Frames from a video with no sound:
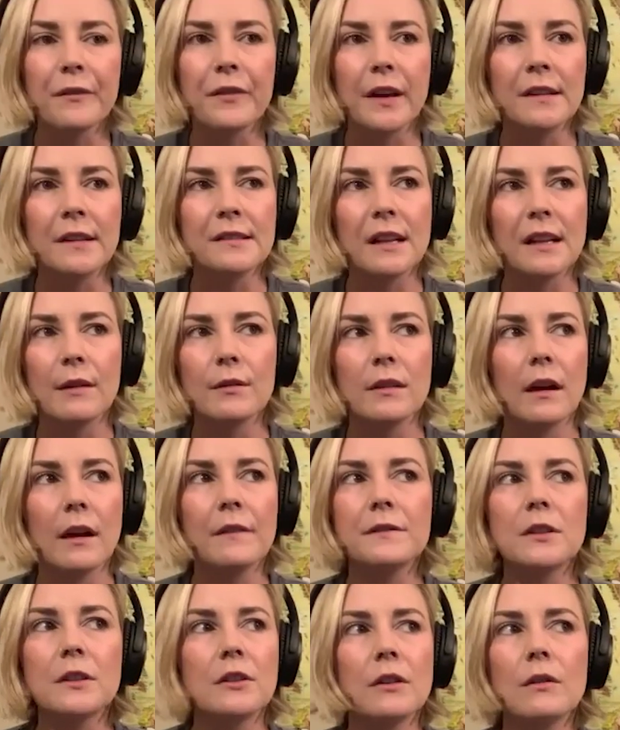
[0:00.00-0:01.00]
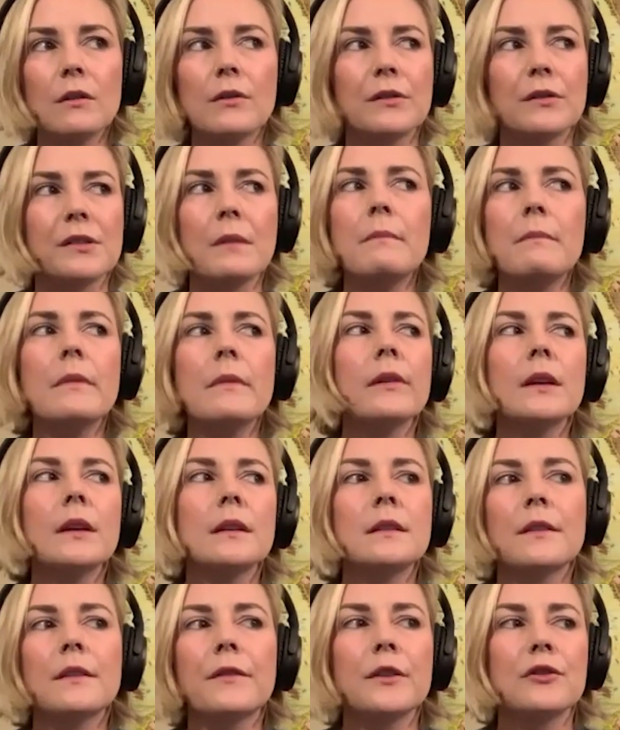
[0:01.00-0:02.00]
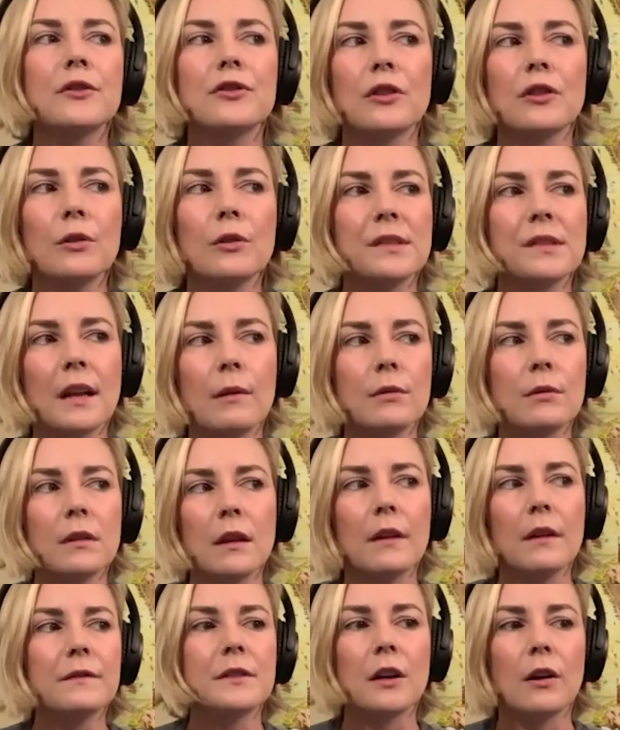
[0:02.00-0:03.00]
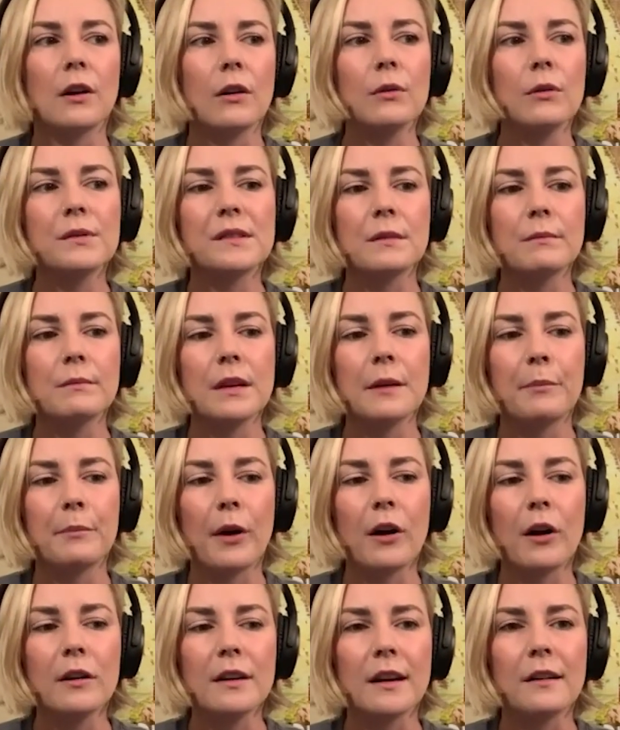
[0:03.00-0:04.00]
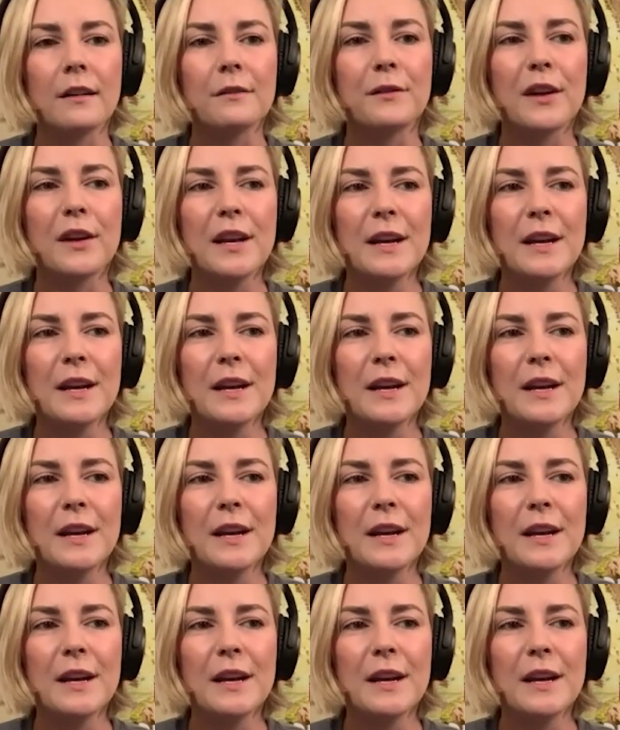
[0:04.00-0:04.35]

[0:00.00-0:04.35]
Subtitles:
things that I would love to do. There's a million different shows that I would love to host and be a part of.